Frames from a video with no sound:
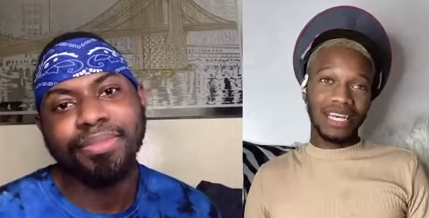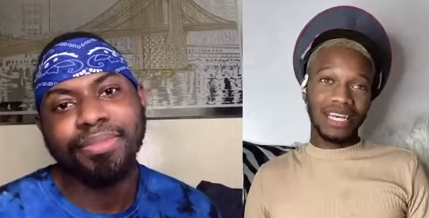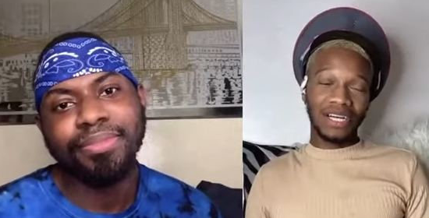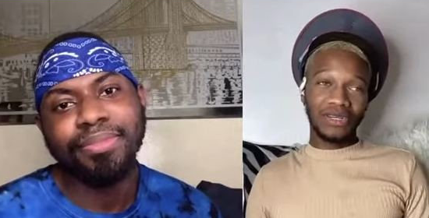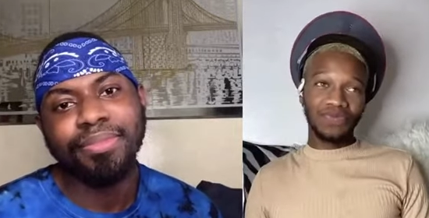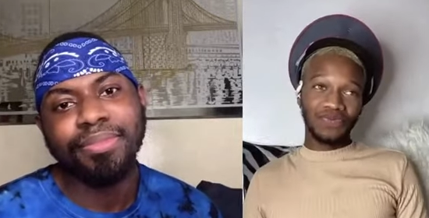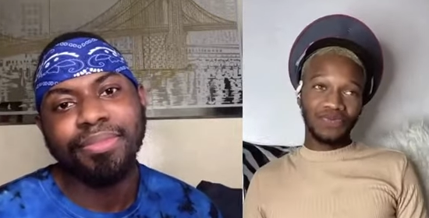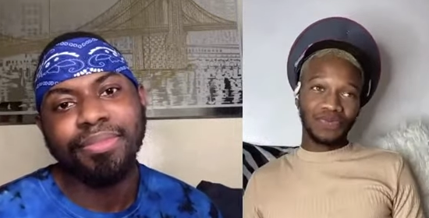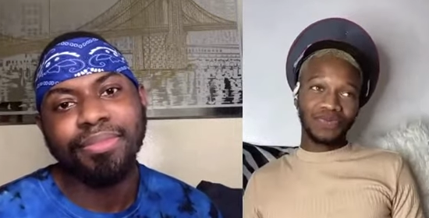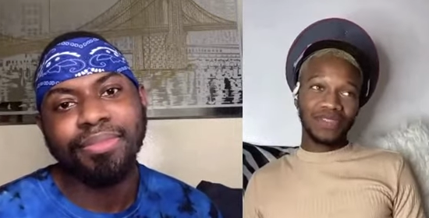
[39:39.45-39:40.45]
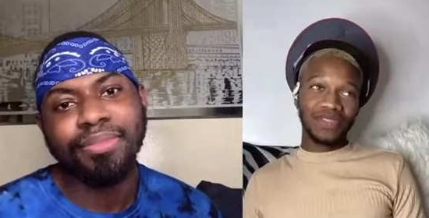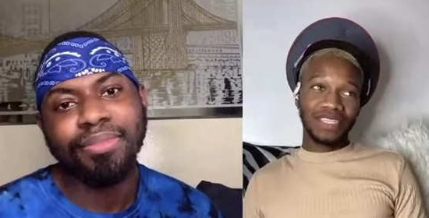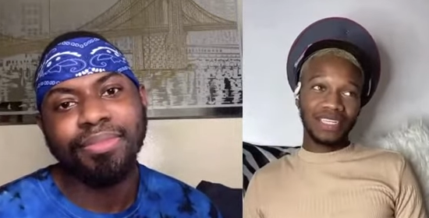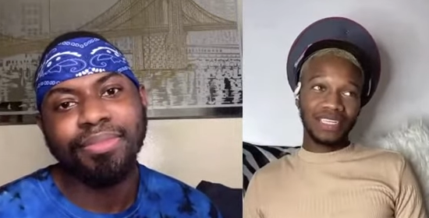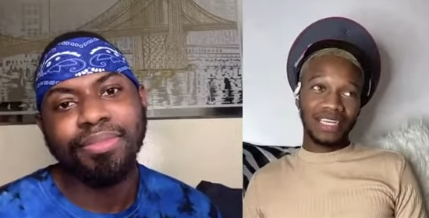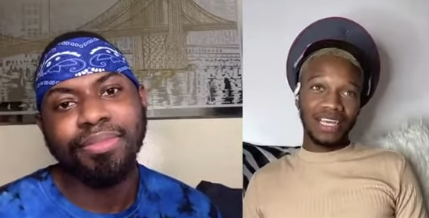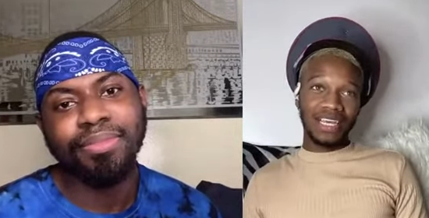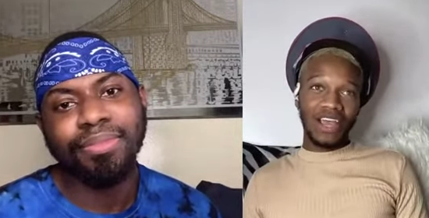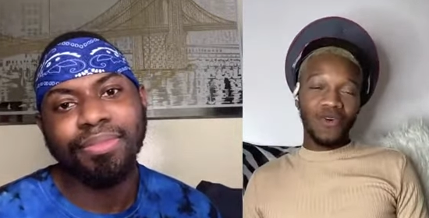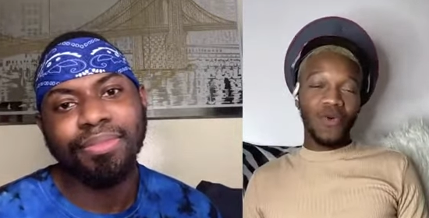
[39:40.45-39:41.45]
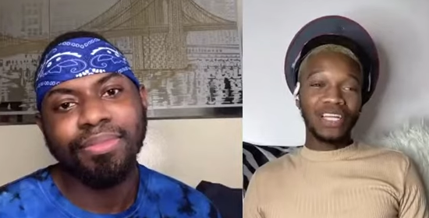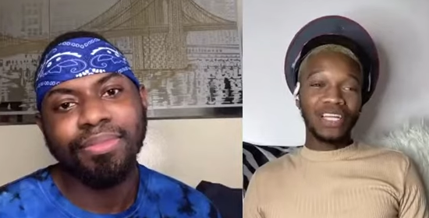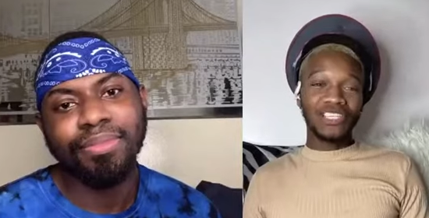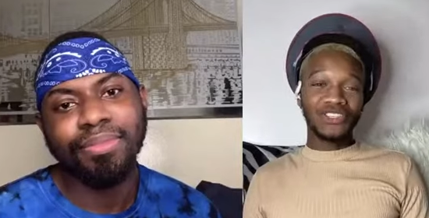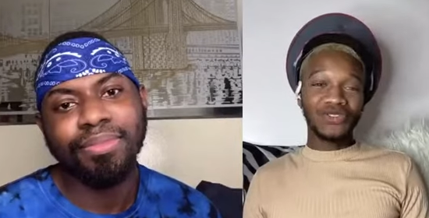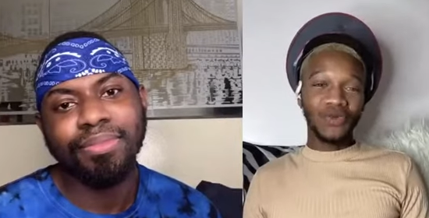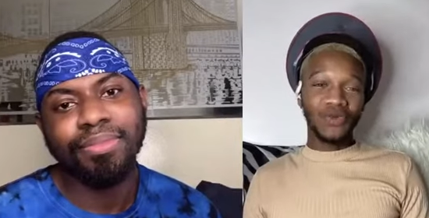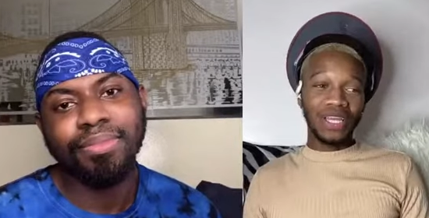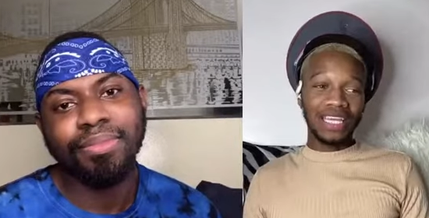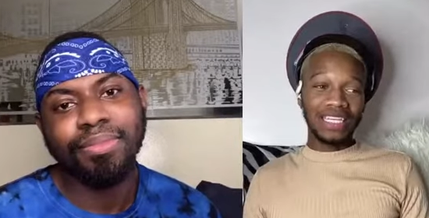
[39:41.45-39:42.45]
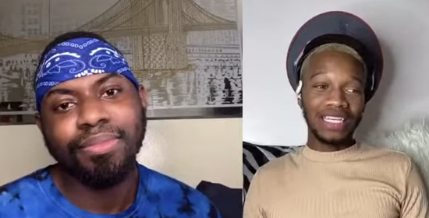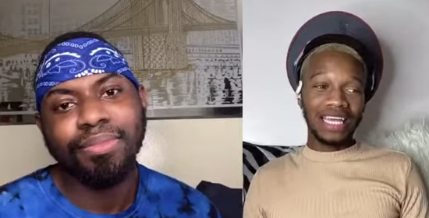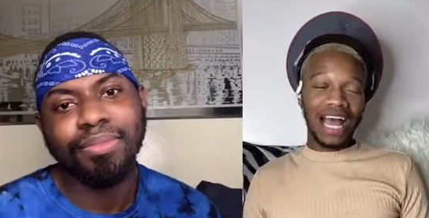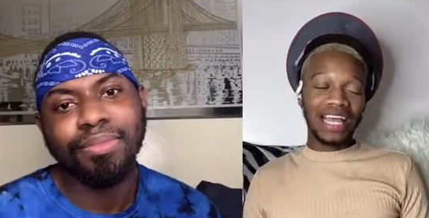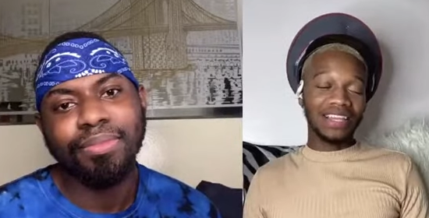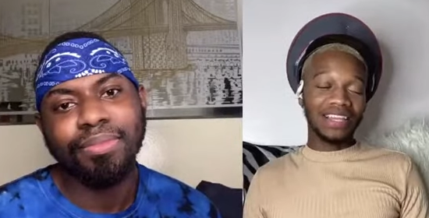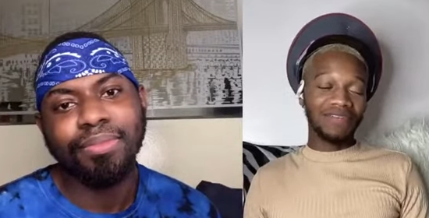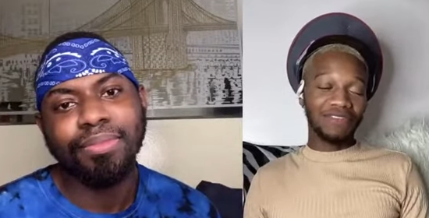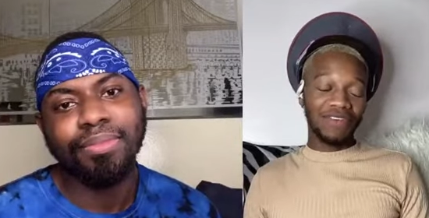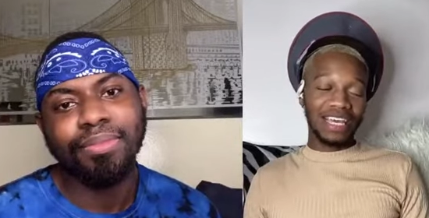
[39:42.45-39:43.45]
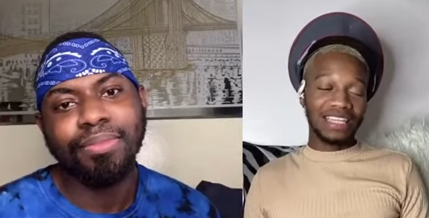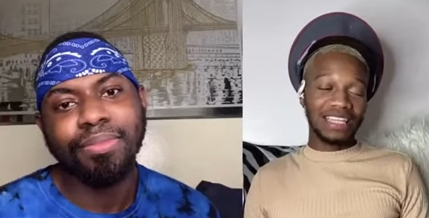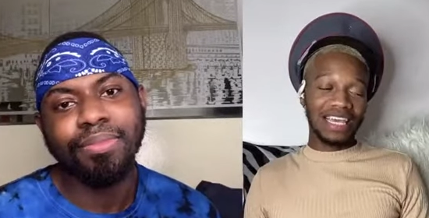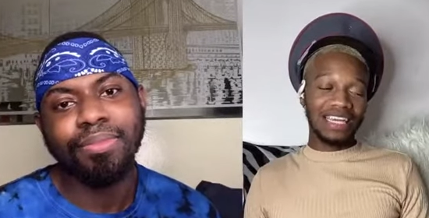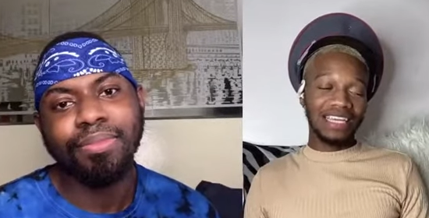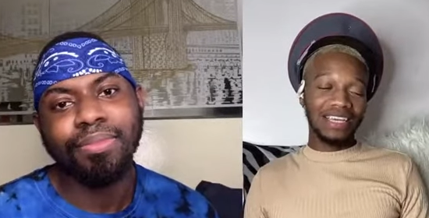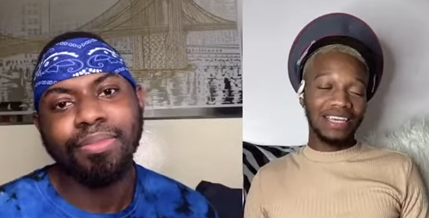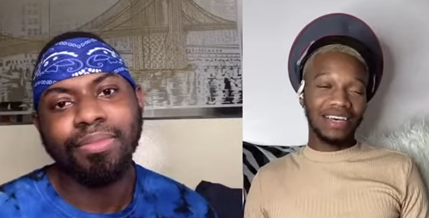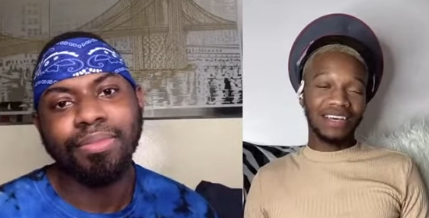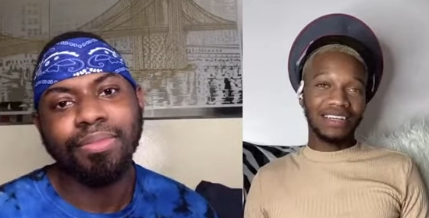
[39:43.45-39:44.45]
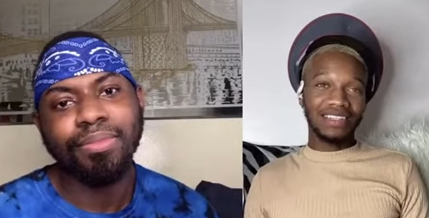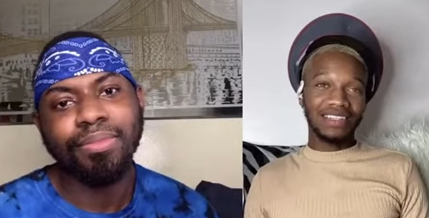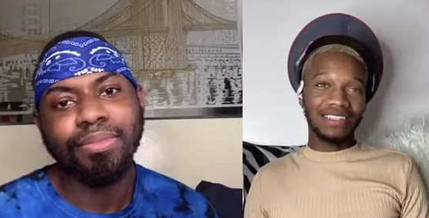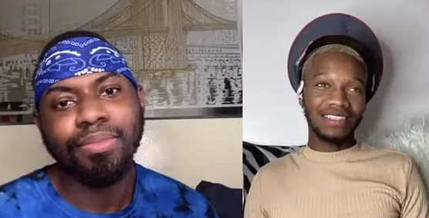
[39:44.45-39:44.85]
Speaker 1: Um, once we, I love the fact that he, uh,